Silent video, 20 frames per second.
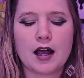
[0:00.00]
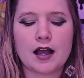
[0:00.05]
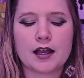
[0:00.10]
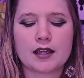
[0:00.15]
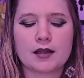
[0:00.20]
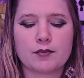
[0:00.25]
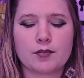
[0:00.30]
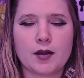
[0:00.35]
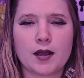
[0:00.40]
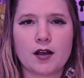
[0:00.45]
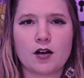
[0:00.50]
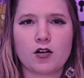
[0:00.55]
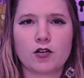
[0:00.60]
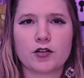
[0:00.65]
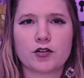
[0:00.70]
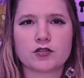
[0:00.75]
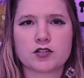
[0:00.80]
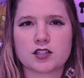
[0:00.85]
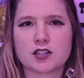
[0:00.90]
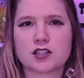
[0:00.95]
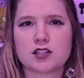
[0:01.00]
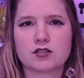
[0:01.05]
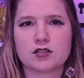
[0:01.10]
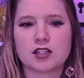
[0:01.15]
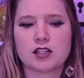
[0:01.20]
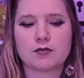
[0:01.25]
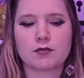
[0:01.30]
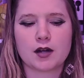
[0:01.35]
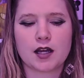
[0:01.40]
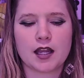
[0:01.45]
I can pay all those and still
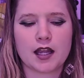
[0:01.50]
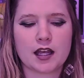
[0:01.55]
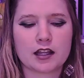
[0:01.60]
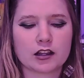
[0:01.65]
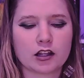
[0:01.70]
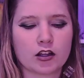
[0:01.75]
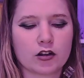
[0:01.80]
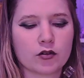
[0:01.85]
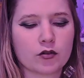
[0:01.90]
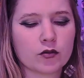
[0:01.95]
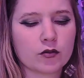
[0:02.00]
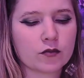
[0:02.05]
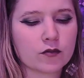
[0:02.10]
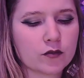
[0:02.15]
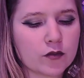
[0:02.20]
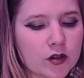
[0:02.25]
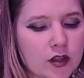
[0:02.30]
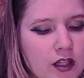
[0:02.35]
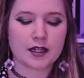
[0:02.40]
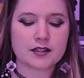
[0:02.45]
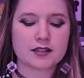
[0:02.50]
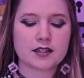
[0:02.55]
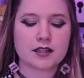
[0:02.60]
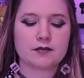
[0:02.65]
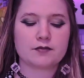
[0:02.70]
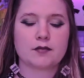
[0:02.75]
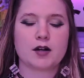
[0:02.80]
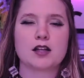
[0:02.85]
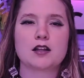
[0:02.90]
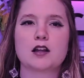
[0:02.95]
keep my hand low. That
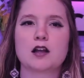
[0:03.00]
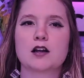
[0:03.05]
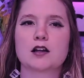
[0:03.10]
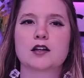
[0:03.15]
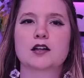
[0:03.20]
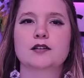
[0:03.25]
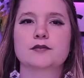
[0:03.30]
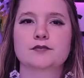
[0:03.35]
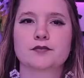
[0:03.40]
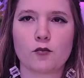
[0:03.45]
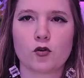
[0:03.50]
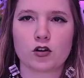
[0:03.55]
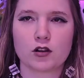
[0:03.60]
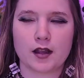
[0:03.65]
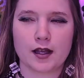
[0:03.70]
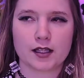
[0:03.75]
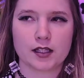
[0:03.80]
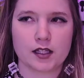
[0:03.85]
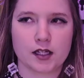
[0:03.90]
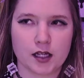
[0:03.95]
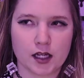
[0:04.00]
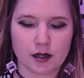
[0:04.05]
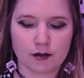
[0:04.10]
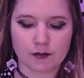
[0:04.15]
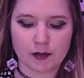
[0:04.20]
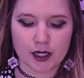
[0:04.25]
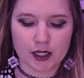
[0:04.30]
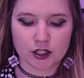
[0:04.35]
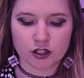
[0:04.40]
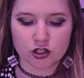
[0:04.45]
said, my luck, I'm more likely to
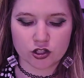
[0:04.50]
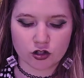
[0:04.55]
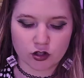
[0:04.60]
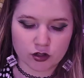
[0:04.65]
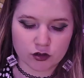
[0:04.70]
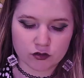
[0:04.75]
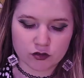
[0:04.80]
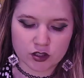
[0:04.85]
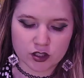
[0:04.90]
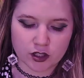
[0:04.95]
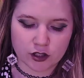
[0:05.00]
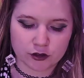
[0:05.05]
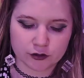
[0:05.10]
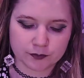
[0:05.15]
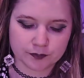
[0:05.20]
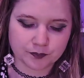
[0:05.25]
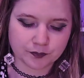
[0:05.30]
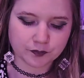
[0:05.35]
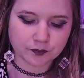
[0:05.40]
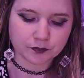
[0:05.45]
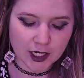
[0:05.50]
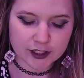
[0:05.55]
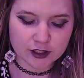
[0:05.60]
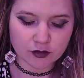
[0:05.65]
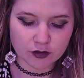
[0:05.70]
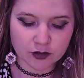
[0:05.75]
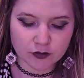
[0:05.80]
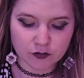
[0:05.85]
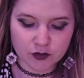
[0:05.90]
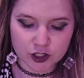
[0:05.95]
get mana screwed, so I
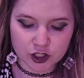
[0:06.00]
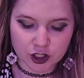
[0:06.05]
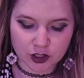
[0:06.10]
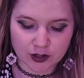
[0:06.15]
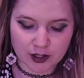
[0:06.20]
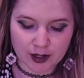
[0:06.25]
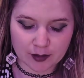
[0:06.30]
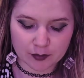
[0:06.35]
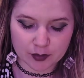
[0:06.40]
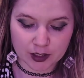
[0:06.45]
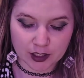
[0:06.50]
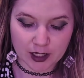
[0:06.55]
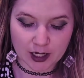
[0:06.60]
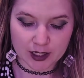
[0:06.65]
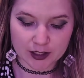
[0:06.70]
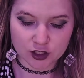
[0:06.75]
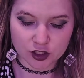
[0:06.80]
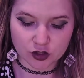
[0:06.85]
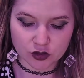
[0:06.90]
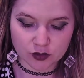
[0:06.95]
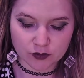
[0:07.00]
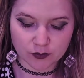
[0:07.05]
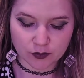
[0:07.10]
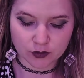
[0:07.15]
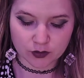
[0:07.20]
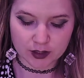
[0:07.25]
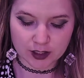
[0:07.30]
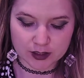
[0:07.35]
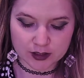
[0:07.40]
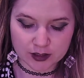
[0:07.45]
don't envision that being as
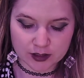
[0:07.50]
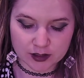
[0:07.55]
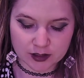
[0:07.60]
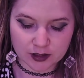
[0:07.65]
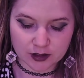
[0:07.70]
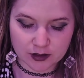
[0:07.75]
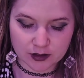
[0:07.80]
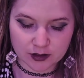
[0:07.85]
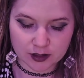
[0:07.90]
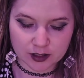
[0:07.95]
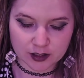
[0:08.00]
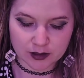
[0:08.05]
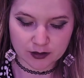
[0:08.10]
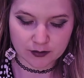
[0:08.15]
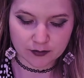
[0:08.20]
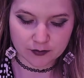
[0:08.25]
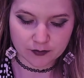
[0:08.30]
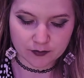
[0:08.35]
useful necessarily.